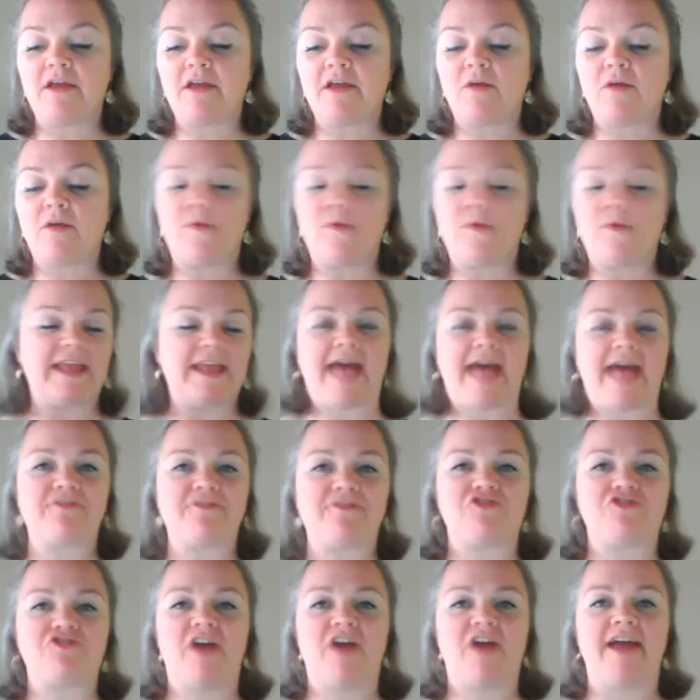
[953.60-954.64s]
we have to
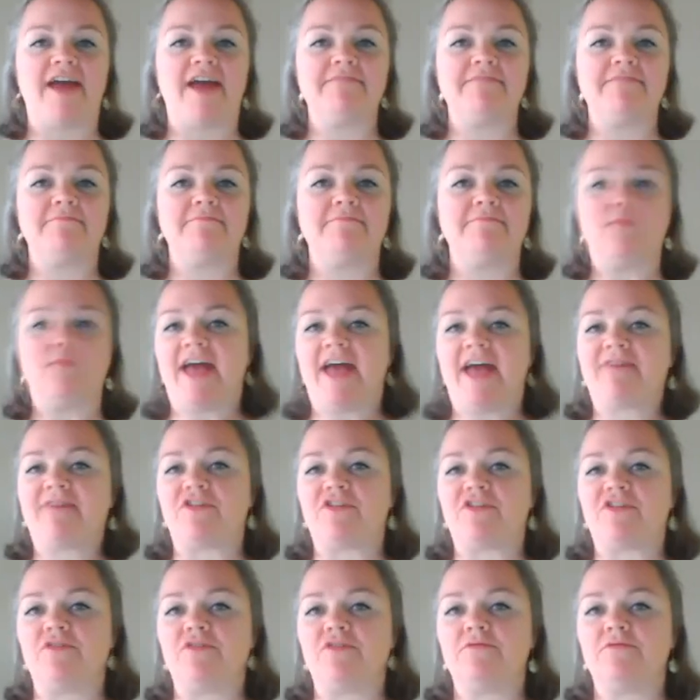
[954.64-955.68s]
try. We have
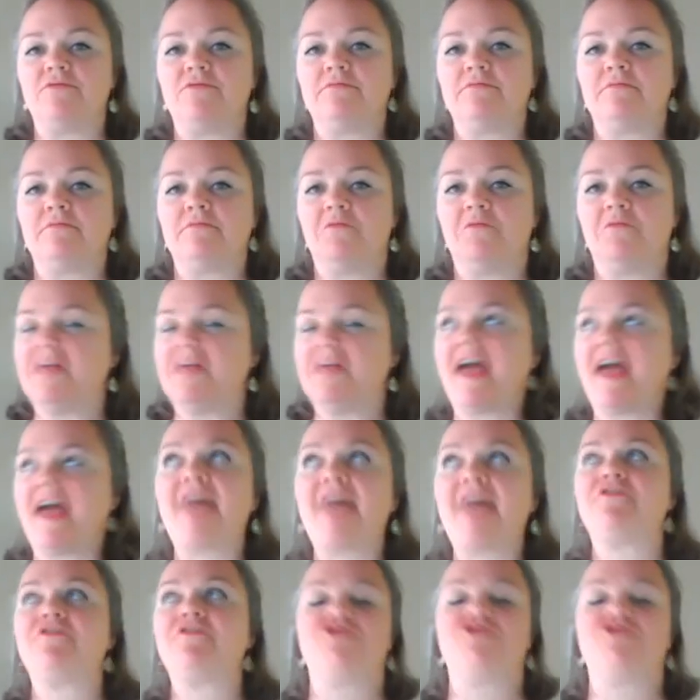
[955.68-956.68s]
to